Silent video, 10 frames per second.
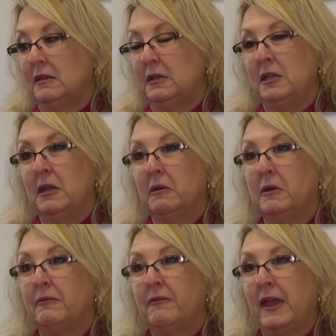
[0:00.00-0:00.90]
you know,
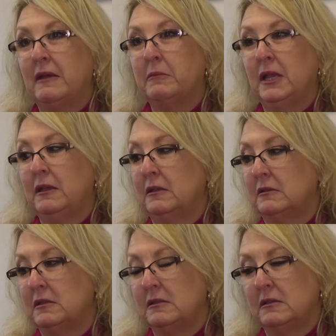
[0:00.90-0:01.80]
a family.
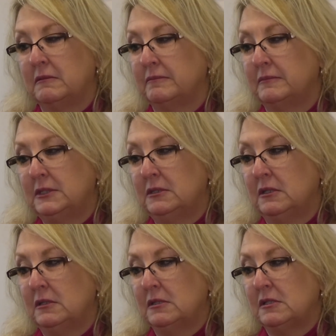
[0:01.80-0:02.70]

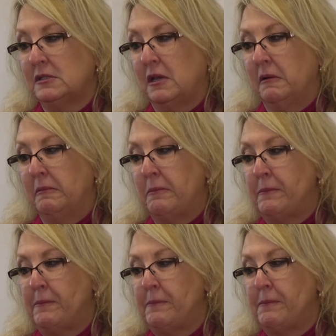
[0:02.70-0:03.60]
So,
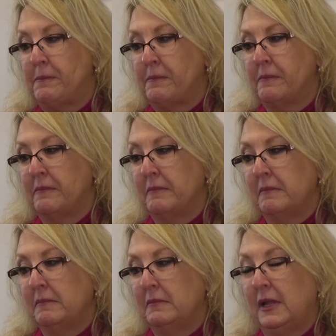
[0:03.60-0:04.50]

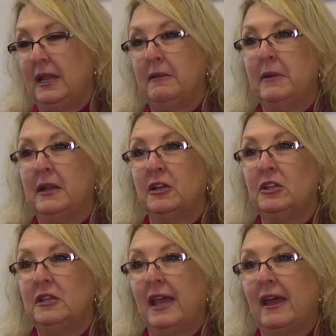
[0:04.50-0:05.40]
he'd have been a
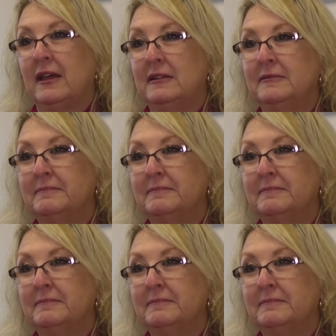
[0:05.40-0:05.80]
good dad.